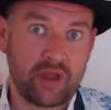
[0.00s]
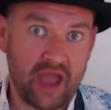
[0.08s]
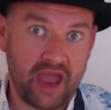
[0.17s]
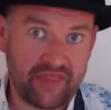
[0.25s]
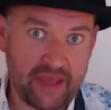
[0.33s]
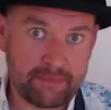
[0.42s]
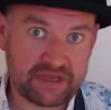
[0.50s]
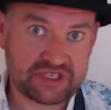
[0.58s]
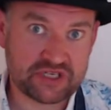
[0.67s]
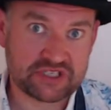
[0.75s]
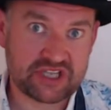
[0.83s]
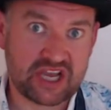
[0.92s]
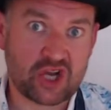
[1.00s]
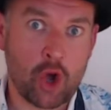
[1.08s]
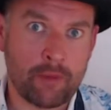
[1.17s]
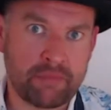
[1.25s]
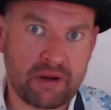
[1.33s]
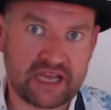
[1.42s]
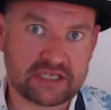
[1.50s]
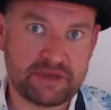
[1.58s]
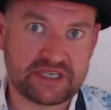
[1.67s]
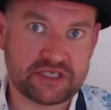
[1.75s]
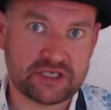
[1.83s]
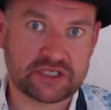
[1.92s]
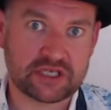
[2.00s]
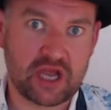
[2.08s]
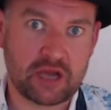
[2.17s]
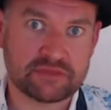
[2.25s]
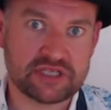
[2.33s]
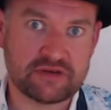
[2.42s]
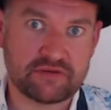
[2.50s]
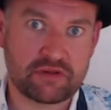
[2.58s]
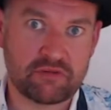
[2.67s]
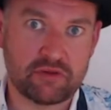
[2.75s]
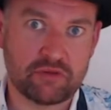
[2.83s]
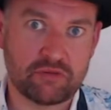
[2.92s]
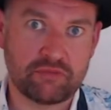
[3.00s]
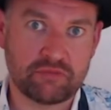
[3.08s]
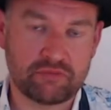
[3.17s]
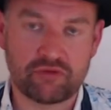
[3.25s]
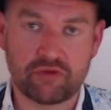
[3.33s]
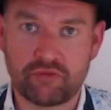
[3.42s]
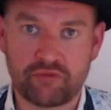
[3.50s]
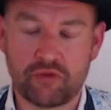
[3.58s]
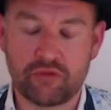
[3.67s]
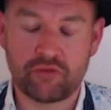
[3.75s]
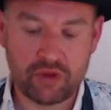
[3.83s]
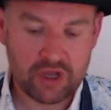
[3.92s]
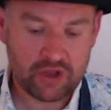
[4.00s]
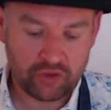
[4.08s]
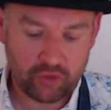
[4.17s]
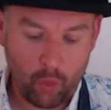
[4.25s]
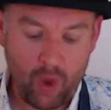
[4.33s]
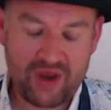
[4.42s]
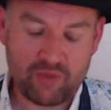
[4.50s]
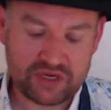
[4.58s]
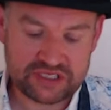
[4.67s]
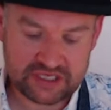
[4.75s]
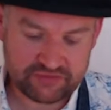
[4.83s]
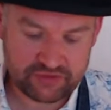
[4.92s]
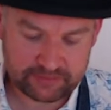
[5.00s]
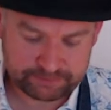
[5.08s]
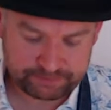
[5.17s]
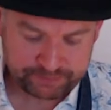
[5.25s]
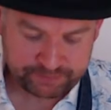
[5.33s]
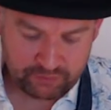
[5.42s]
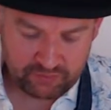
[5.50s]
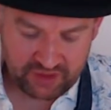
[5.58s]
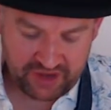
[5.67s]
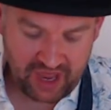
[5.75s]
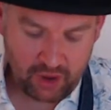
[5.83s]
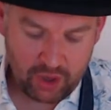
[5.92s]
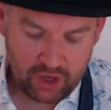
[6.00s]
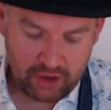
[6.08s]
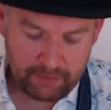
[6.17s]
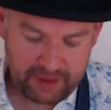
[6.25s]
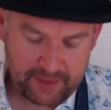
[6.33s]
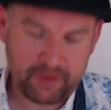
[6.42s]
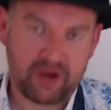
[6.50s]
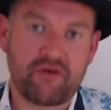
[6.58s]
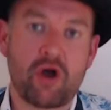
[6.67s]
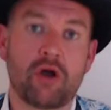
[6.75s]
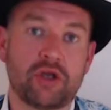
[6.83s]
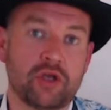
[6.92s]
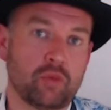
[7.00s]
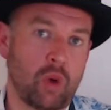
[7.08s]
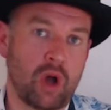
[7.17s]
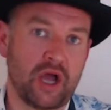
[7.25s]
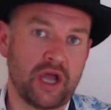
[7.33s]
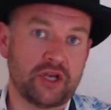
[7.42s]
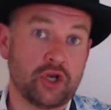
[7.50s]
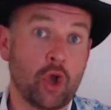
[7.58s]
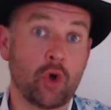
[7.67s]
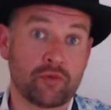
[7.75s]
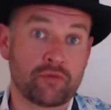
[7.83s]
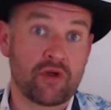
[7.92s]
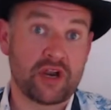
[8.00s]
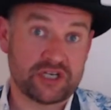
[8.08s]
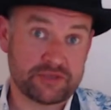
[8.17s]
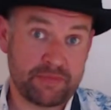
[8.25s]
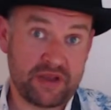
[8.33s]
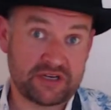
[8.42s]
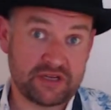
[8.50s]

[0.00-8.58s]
and that bitterness, that complex bitterness that comes in through the way we deliver it. Now, people have argued why non-French